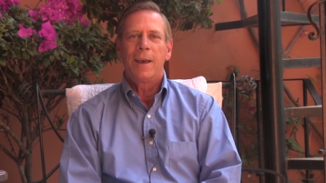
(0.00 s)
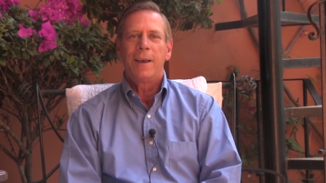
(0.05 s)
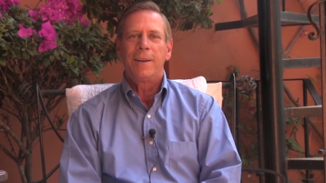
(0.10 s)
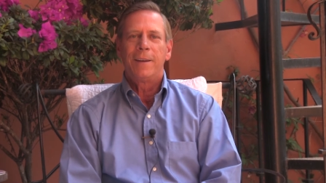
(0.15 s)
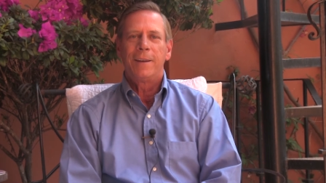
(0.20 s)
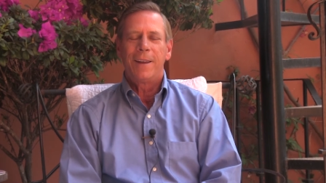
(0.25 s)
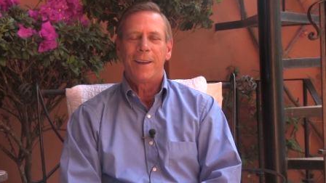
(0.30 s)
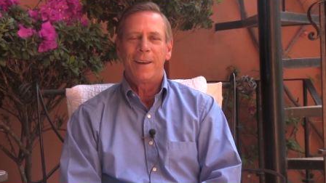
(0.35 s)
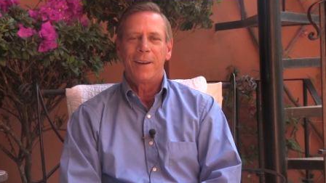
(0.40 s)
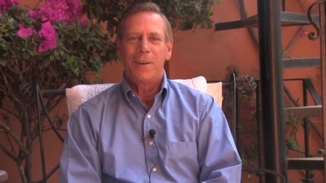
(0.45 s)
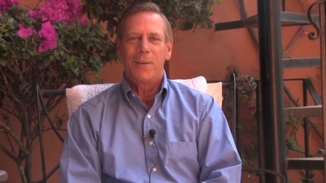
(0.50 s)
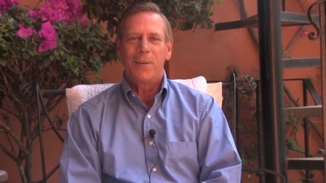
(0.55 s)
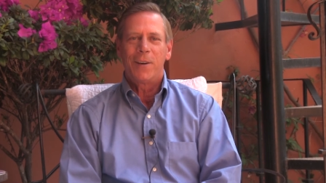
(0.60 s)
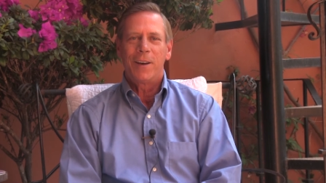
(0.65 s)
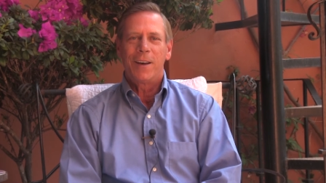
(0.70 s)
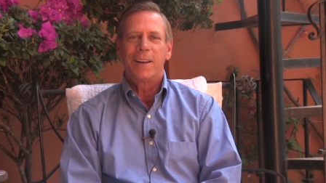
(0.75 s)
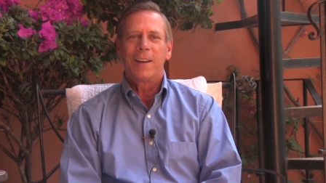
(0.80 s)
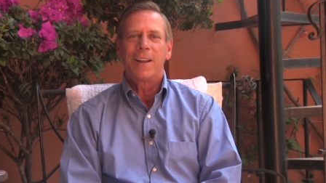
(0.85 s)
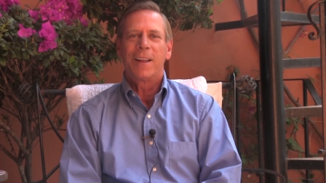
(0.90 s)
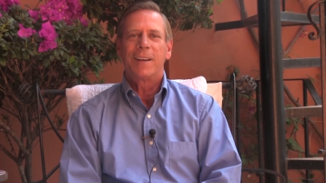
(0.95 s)
And now
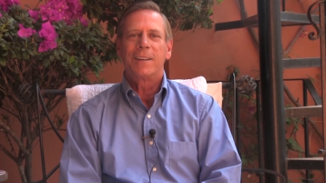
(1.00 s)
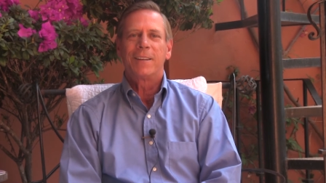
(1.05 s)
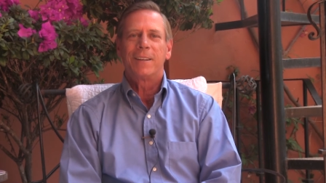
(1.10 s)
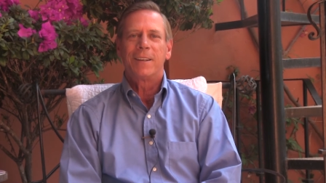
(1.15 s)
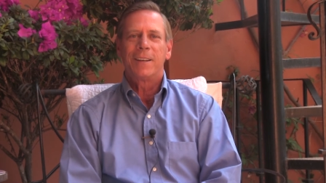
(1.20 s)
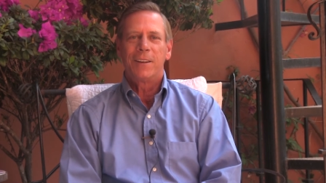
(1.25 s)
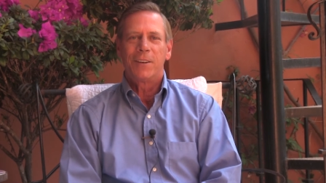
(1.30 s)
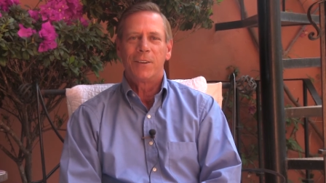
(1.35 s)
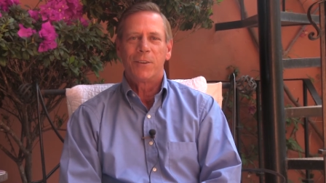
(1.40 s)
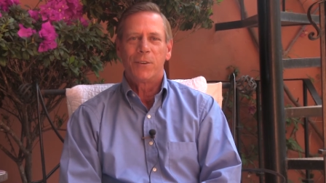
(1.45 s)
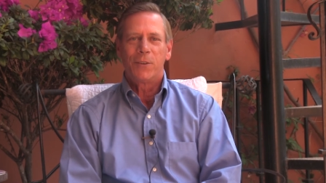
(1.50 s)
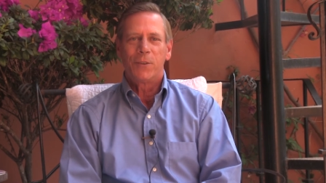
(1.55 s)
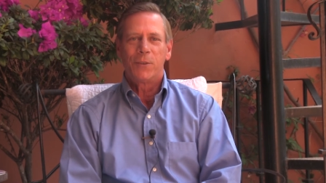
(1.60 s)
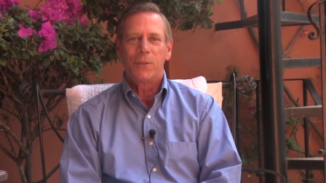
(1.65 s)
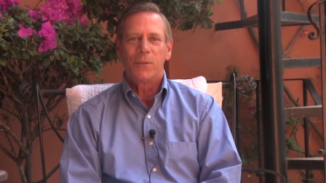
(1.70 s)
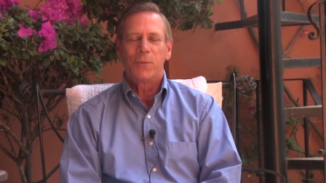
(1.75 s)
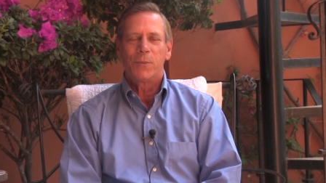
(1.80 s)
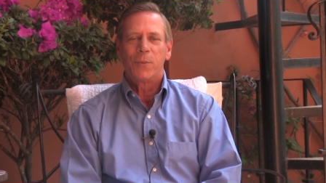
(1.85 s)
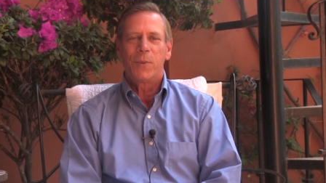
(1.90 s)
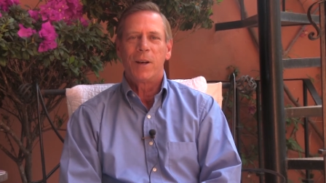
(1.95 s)
I'd like to
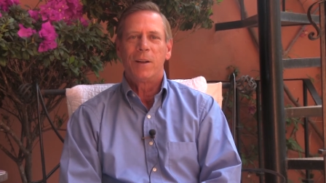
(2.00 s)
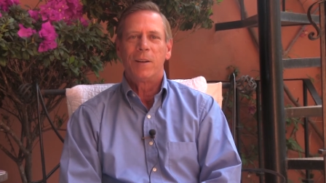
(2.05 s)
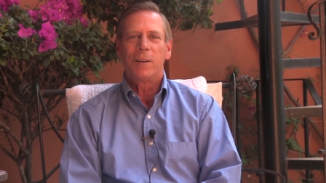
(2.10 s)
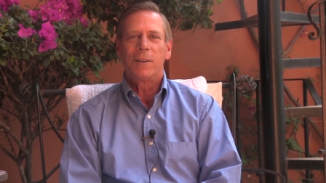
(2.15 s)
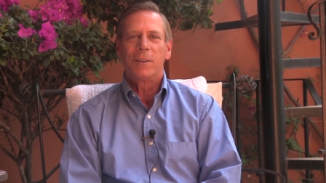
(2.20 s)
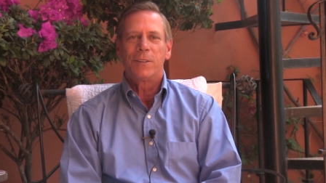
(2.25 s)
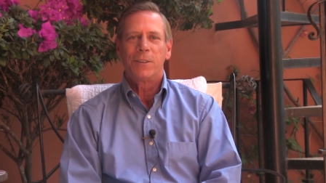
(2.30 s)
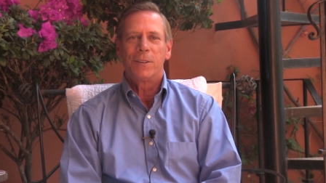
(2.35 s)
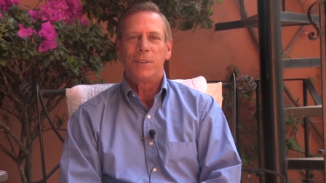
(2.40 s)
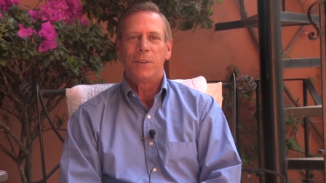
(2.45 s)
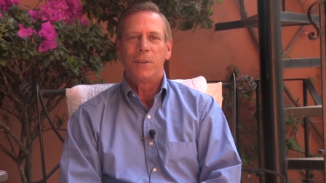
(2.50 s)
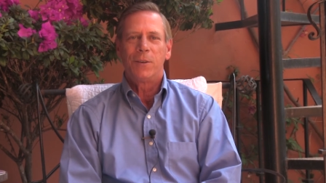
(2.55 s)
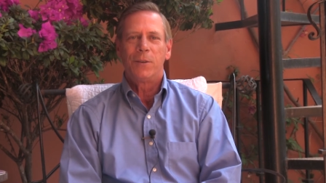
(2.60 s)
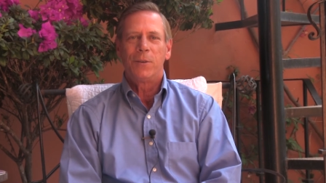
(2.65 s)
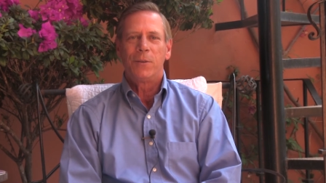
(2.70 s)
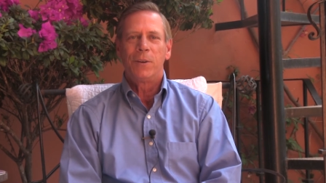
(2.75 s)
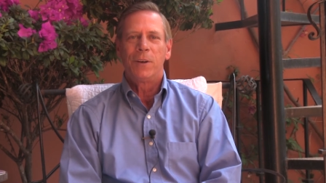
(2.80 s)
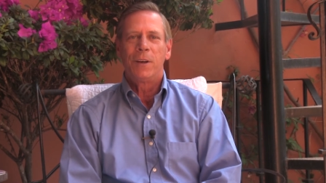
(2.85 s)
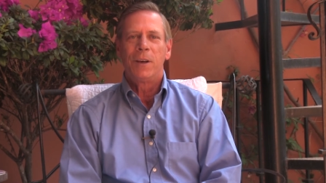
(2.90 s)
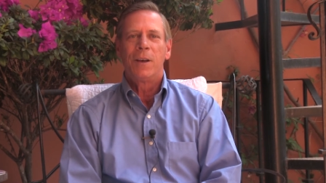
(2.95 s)
introduce Paula to
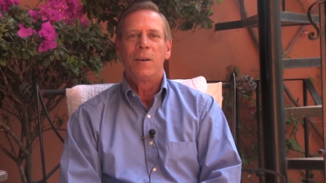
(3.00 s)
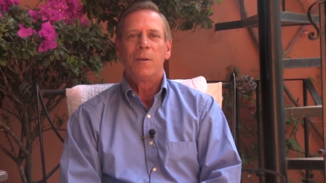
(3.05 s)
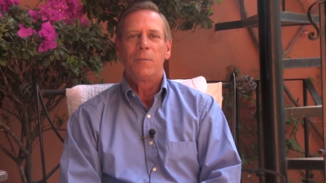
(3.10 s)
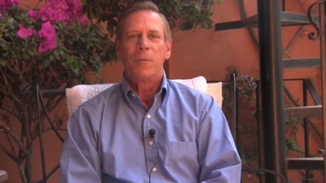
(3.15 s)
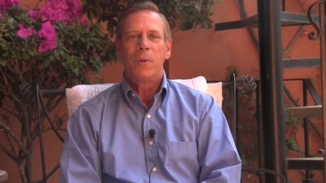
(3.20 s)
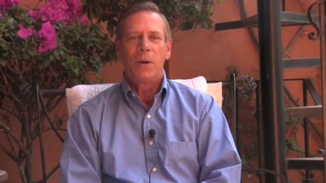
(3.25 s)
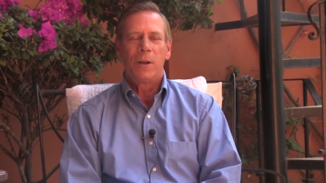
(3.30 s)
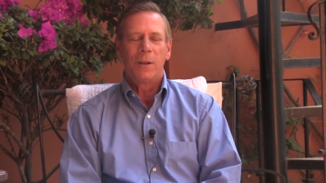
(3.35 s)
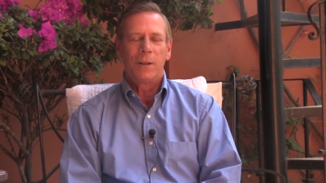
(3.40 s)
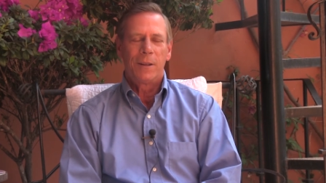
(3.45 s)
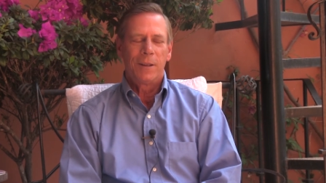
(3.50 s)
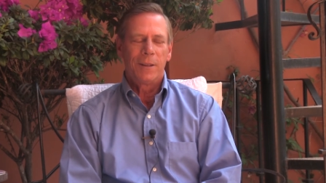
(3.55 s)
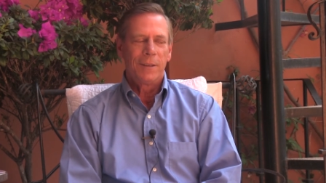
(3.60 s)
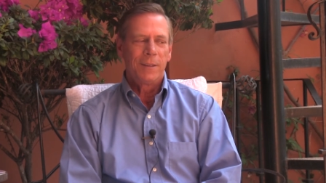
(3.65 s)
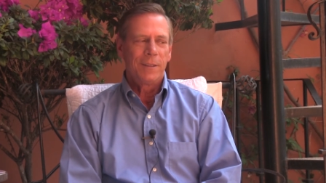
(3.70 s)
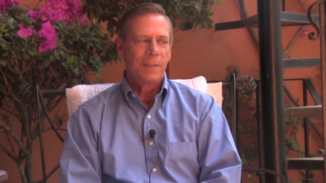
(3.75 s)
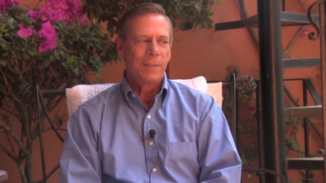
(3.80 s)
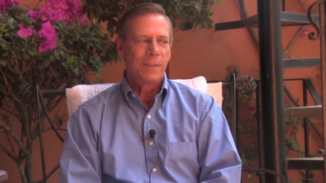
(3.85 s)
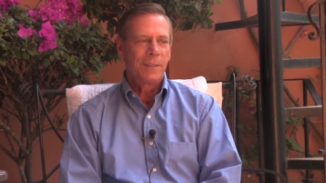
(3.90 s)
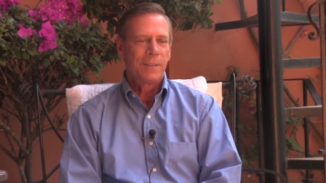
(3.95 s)
you. Paula.